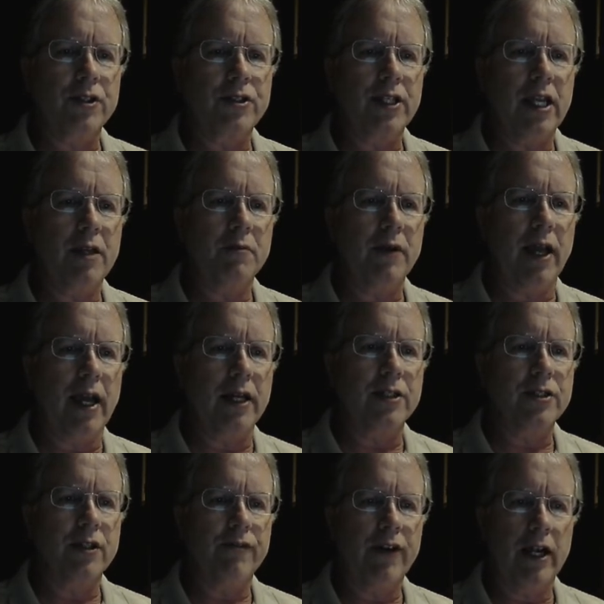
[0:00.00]
same
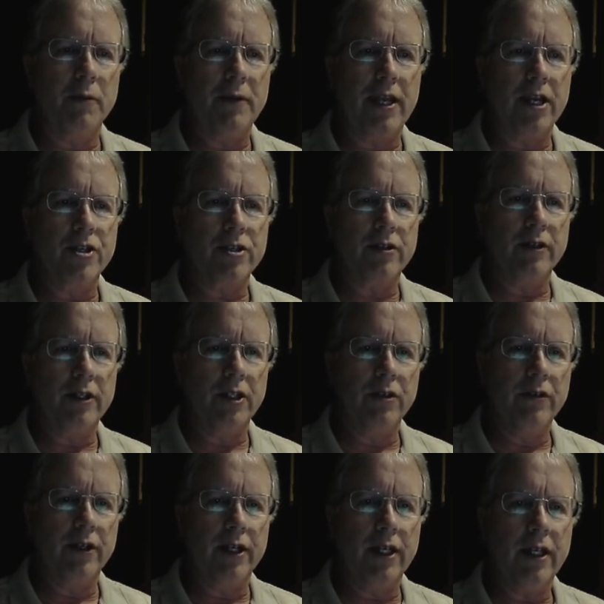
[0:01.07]
as the file manager in
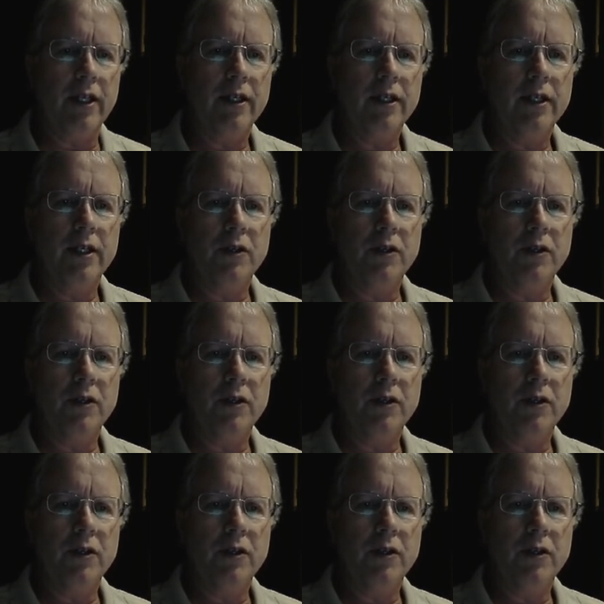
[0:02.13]
Unity,